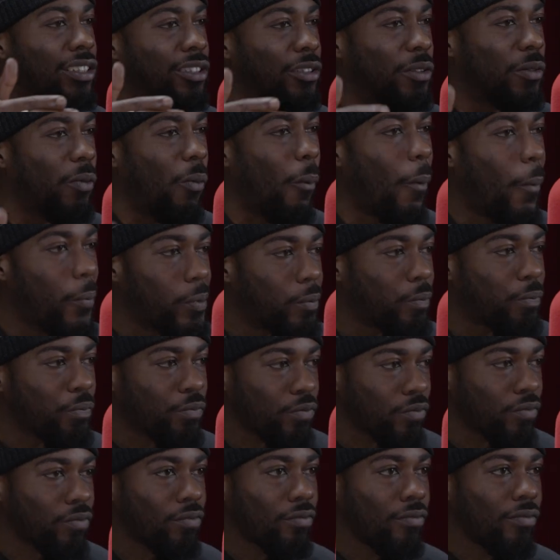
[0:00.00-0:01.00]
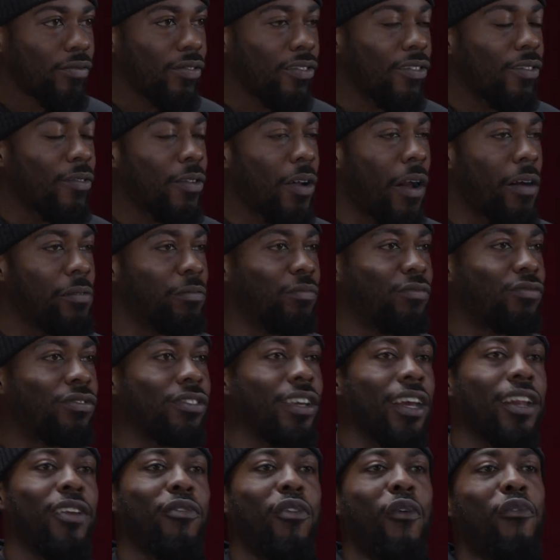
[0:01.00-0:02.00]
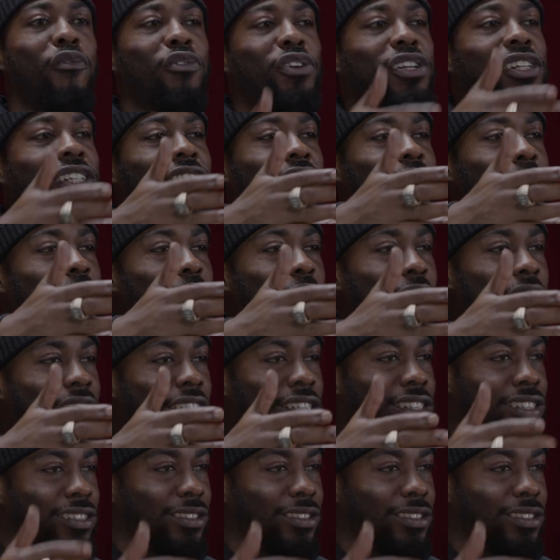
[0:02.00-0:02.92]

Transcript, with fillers: I can't even finish uni.